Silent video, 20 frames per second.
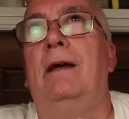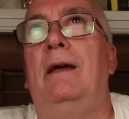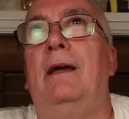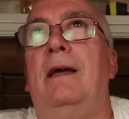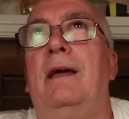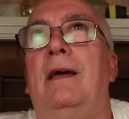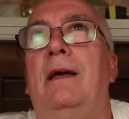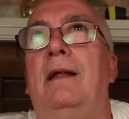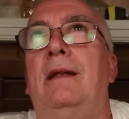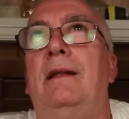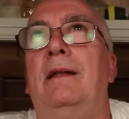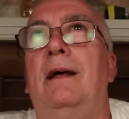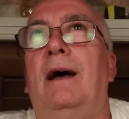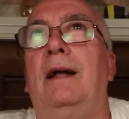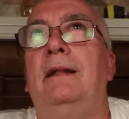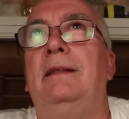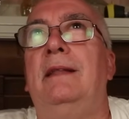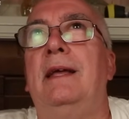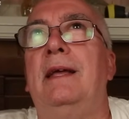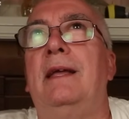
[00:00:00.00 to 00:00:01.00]
And I
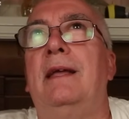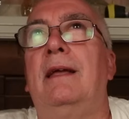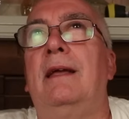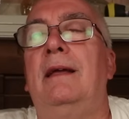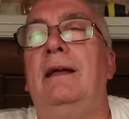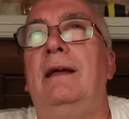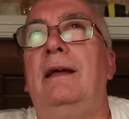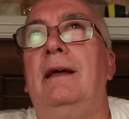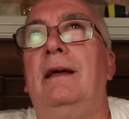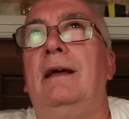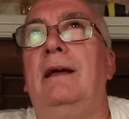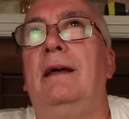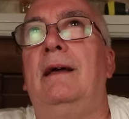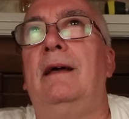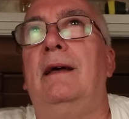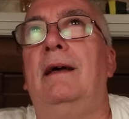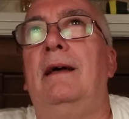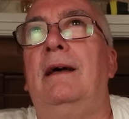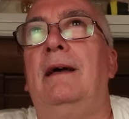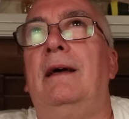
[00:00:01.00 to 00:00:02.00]
think
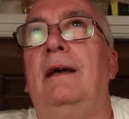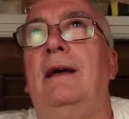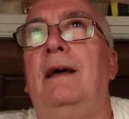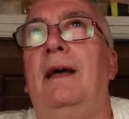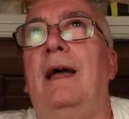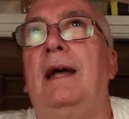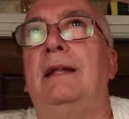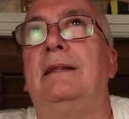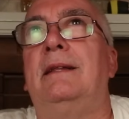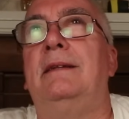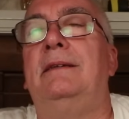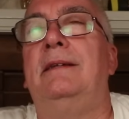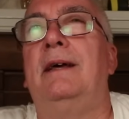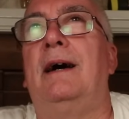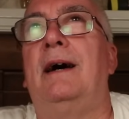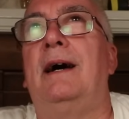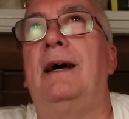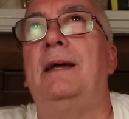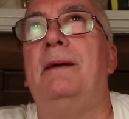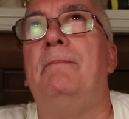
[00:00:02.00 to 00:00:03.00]
at the
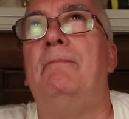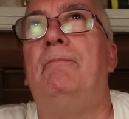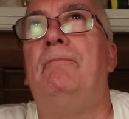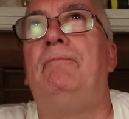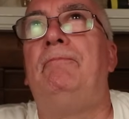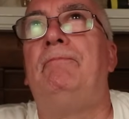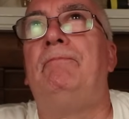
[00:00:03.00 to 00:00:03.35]
time,